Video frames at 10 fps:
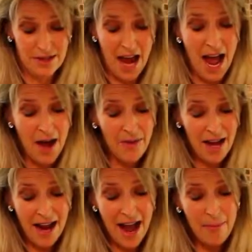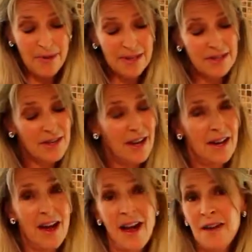How that happened,
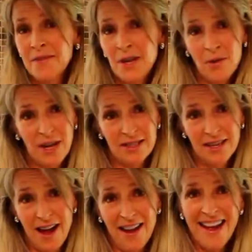I have no idea.